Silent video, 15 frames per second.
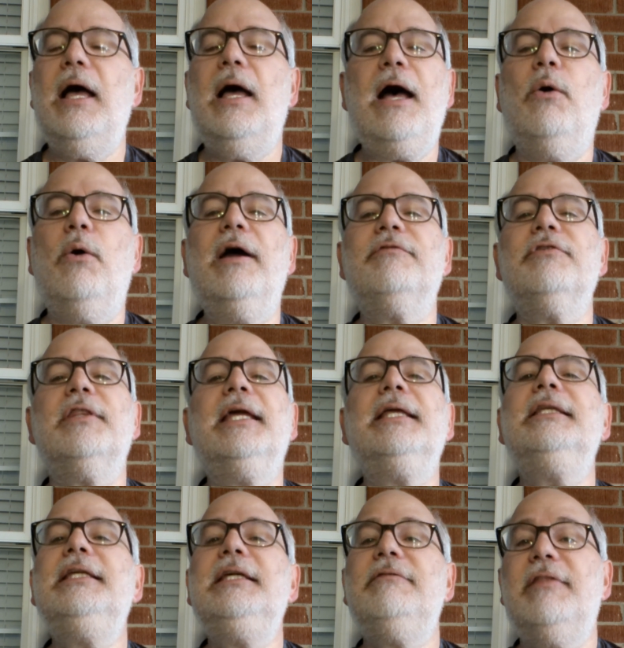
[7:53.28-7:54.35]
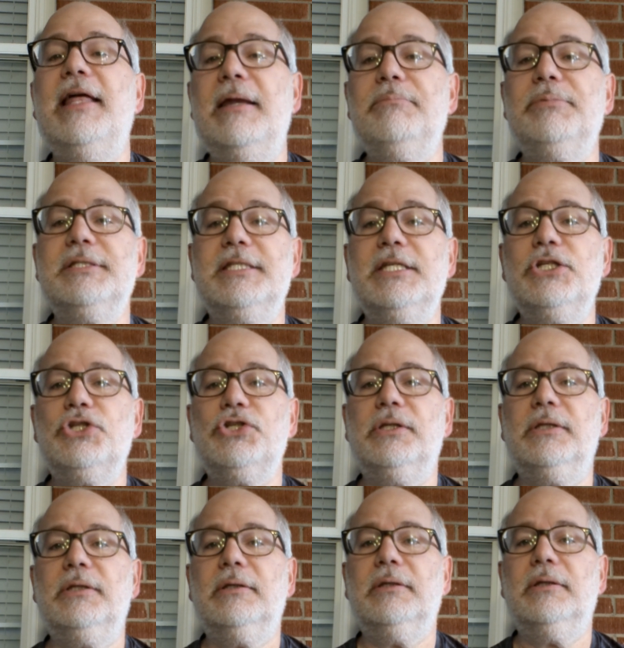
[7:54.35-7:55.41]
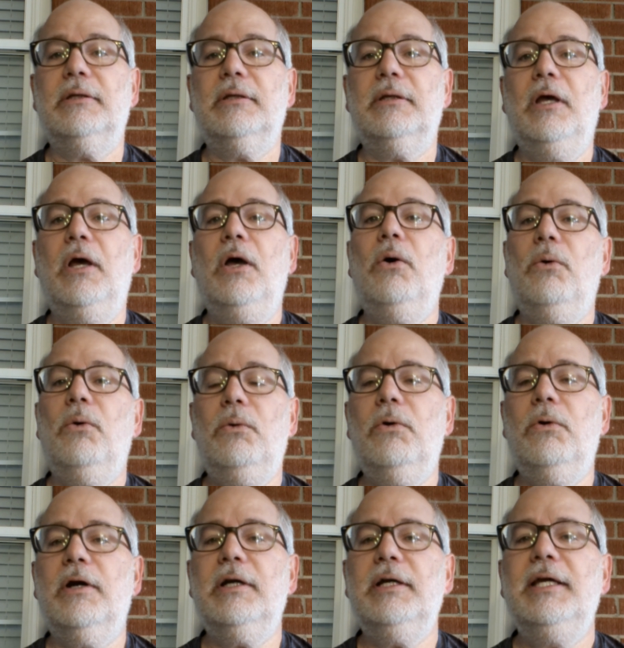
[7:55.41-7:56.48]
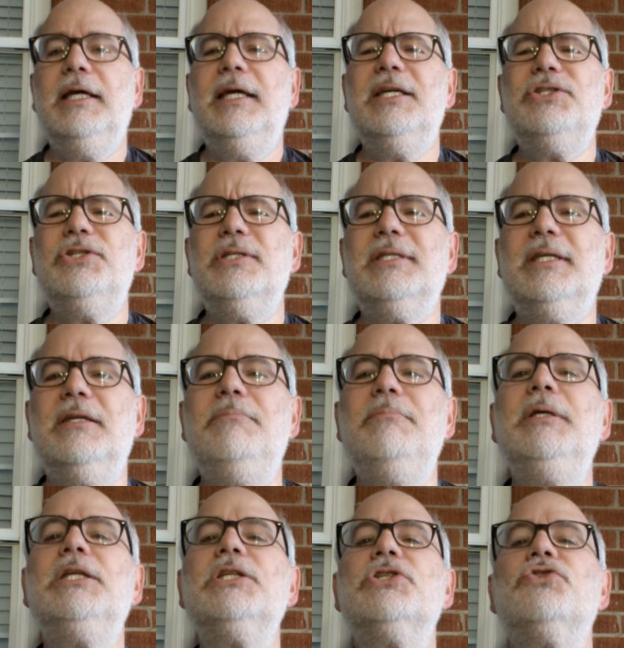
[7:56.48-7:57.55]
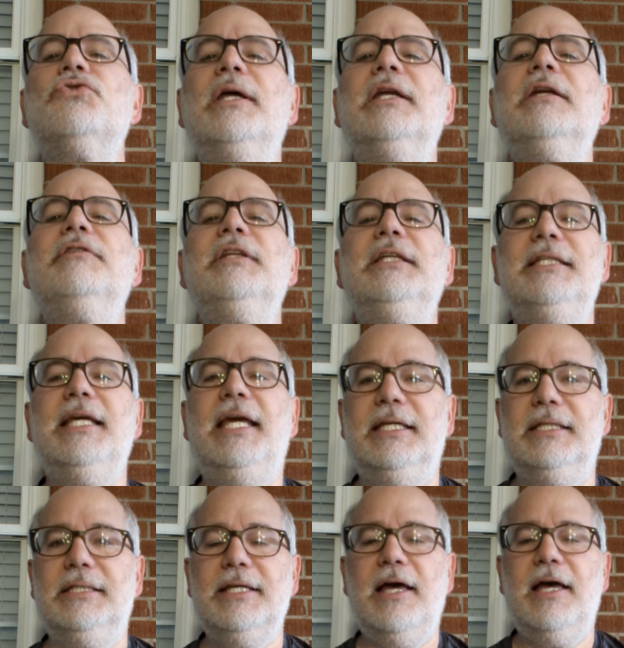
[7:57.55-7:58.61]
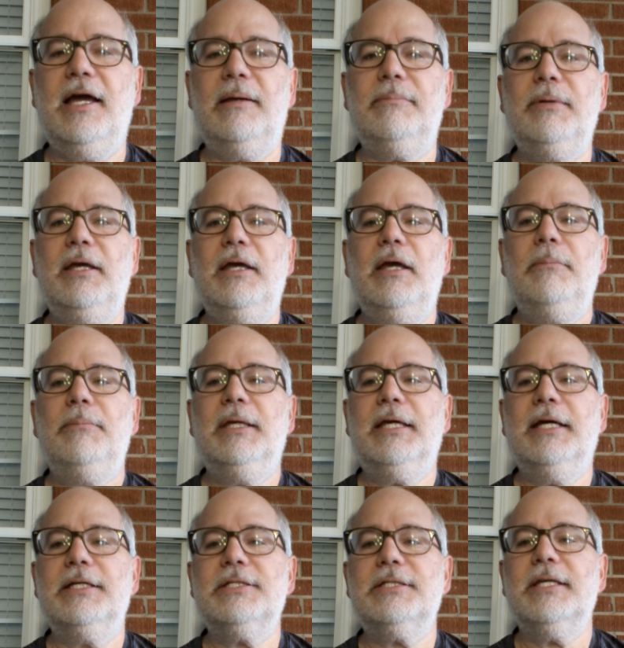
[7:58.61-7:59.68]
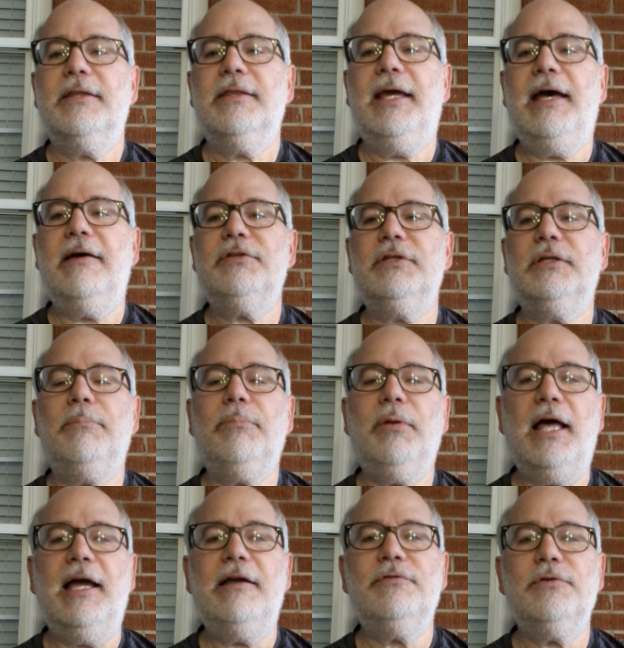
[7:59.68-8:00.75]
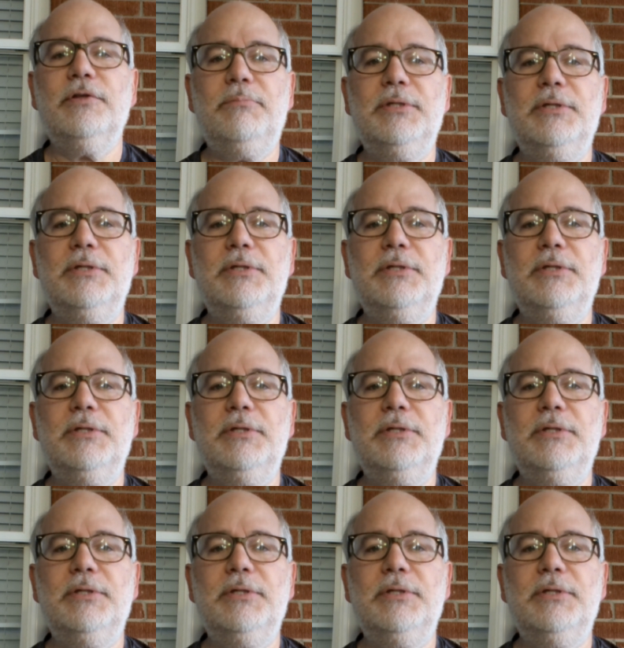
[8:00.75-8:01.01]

however they leave that position. Or it's just administratively taking time because they have to apply for the